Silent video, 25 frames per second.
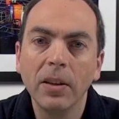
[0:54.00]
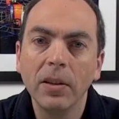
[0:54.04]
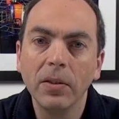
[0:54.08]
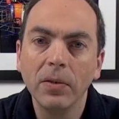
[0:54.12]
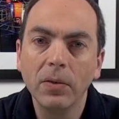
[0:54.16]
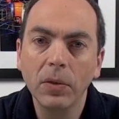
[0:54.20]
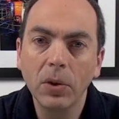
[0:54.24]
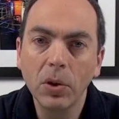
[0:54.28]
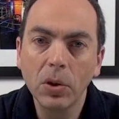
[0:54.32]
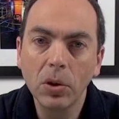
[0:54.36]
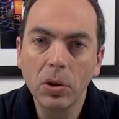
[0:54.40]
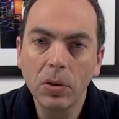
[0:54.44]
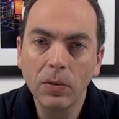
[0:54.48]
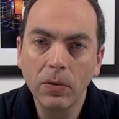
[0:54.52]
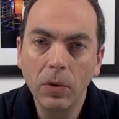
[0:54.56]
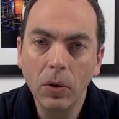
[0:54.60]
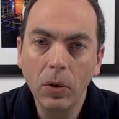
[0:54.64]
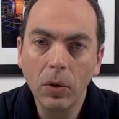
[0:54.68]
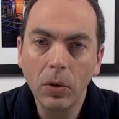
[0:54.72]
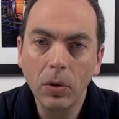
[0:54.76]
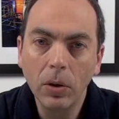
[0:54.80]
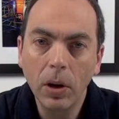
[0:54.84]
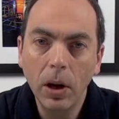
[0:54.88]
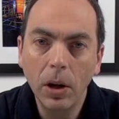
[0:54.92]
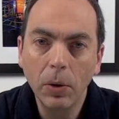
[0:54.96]
First of
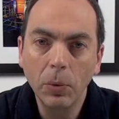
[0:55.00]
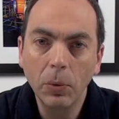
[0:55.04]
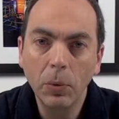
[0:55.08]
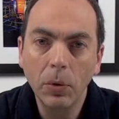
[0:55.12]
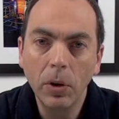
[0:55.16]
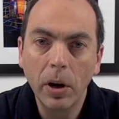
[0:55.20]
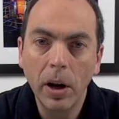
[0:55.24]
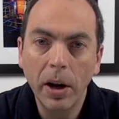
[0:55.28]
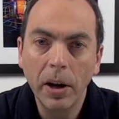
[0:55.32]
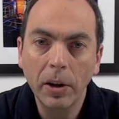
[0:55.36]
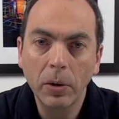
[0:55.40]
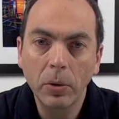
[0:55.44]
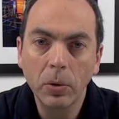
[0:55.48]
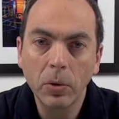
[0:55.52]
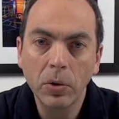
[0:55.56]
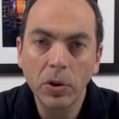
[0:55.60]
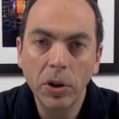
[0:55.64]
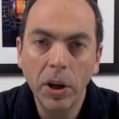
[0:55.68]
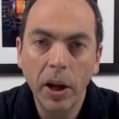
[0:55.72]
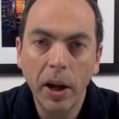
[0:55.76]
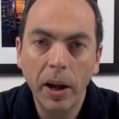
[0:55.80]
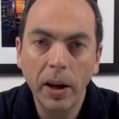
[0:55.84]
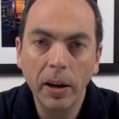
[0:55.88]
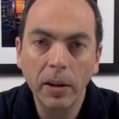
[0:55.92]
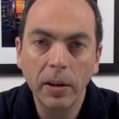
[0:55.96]
all, I would like to
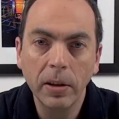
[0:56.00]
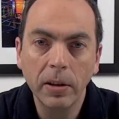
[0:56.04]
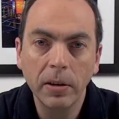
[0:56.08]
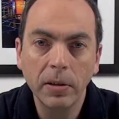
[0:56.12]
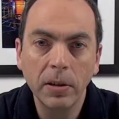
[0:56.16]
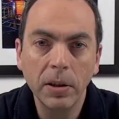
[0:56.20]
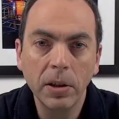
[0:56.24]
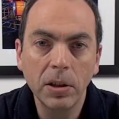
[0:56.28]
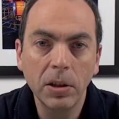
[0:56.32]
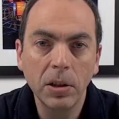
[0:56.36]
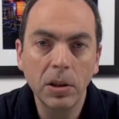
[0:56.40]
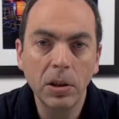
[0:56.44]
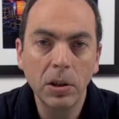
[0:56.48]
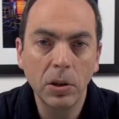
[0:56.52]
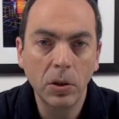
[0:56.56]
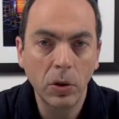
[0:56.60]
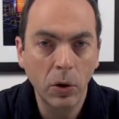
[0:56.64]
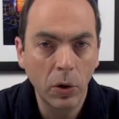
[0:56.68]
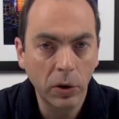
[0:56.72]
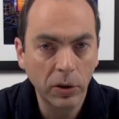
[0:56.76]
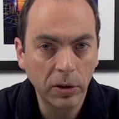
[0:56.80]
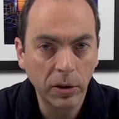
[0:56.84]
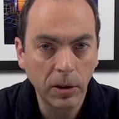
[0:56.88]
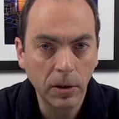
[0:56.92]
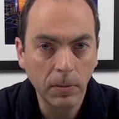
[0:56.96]
say that this is
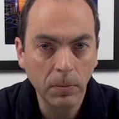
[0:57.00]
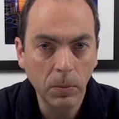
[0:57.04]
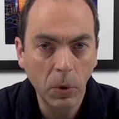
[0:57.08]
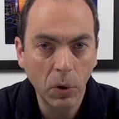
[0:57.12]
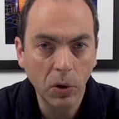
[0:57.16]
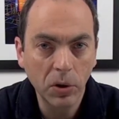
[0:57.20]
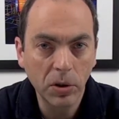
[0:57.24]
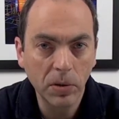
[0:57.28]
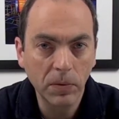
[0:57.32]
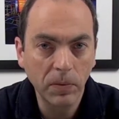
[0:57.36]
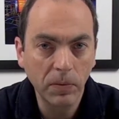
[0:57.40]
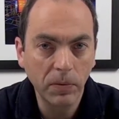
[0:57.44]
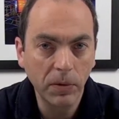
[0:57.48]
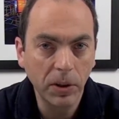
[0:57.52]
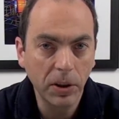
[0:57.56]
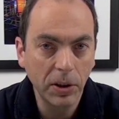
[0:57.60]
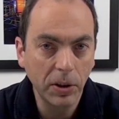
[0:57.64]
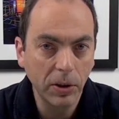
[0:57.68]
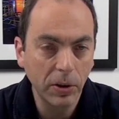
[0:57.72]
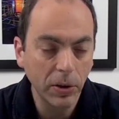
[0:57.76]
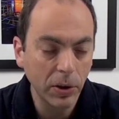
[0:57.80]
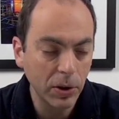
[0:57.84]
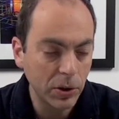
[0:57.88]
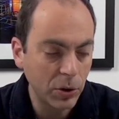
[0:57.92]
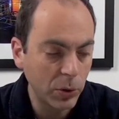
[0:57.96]
not an unboxing
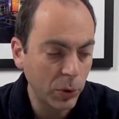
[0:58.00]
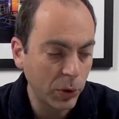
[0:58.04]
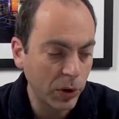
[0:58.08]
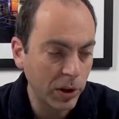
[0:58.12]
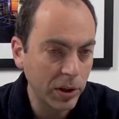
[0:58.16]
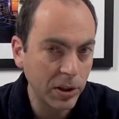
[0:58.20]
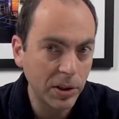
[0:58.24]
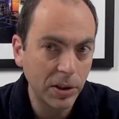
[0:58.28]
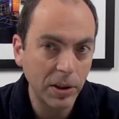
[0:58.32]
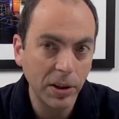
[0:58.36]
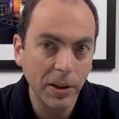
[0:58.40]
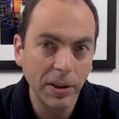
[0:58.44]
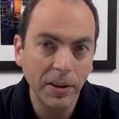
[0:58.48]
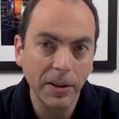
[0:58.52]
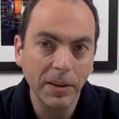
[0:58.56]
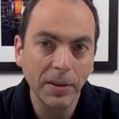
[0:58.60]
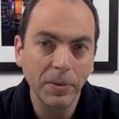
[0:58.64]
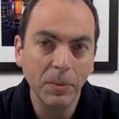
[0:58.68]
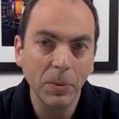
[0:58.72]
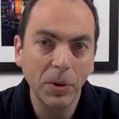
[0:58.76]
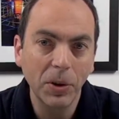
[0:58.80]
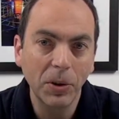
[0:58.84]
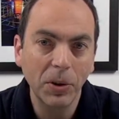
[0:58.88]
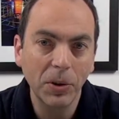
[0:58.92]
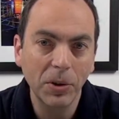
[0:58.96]
video, as you can see,
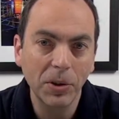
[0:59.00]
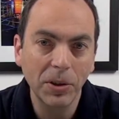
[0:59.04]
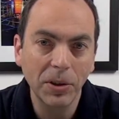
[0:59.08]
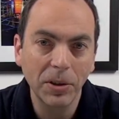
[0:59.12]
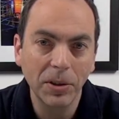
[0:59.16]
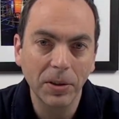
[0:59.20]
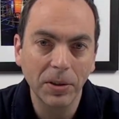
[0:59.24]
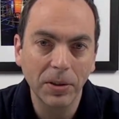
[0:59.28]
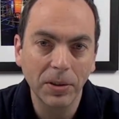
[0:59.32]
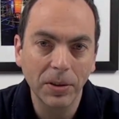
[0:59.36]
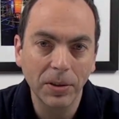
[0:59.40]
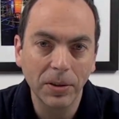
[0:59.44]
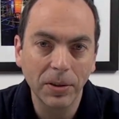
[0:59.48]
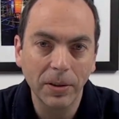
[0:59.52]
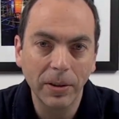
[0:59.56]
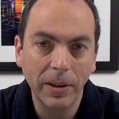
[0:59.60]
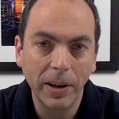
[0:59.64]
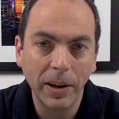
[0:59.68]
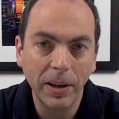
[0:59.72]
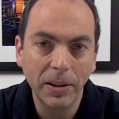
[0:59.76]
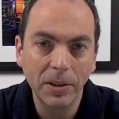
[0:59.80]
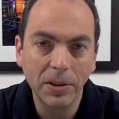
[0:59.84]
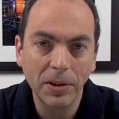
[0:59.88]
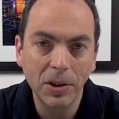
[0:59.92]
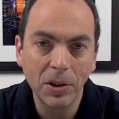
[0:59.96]
because the
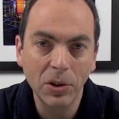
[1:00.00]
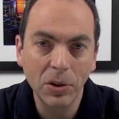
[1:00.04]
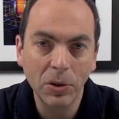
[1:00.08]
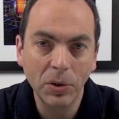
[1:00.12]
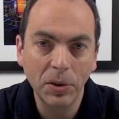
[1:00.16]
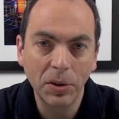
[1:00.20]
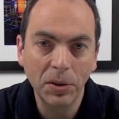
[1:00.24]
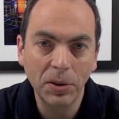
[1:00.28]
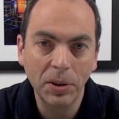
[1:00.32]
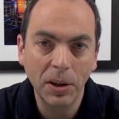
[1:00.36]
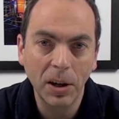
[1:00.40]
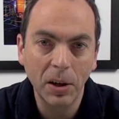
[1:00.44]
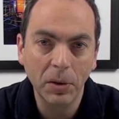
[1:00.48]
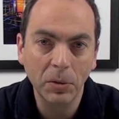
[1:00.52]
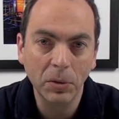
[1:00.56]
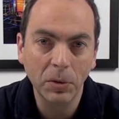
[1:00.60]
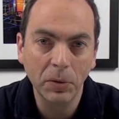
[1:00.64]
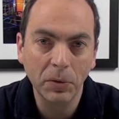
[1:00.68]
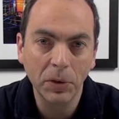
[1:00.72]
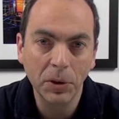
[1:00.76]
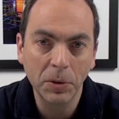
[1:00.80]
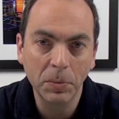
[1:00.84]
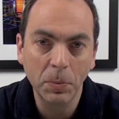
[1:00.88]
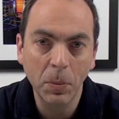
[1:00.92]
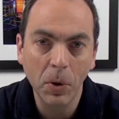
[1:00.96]
lens is already out
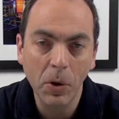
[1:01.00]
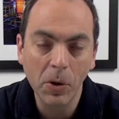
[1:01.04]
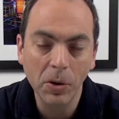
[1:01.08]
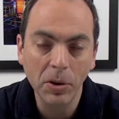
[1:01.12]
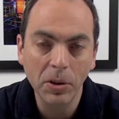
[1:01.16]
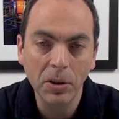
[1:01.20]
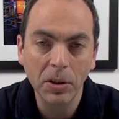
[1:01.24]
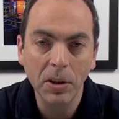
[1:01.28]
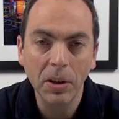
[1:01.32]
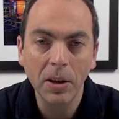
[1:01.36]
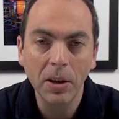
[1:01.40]
of its box.